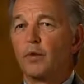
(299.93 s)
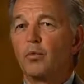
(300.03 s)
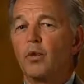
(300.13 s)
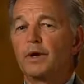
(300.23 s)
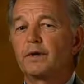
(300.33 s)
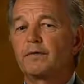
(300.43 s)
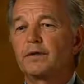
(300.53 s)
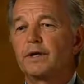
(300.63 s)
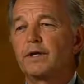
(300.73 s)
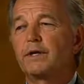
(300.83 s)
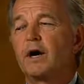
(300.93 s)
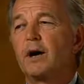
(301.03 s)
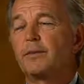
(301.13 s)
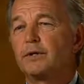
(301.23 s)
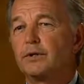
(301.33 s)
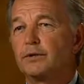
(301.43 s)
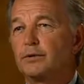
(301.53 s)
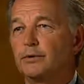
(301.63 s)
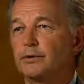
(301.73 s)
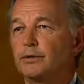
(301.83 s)
One of the commonly
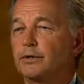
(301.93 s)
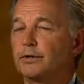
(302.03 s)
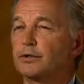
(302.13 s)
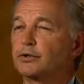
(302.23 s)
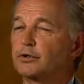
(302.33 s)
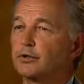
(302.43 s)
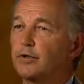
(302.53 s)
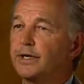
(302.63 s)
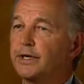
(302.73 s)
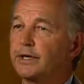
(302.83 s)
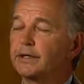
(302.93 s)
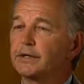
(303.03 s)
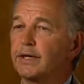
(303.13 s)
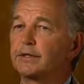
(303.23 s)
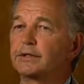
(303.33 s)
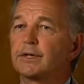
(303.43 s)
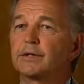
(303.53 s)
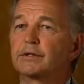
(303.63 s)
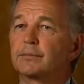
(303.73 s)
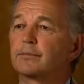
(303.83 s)
used screening tests
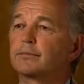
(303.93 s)
is a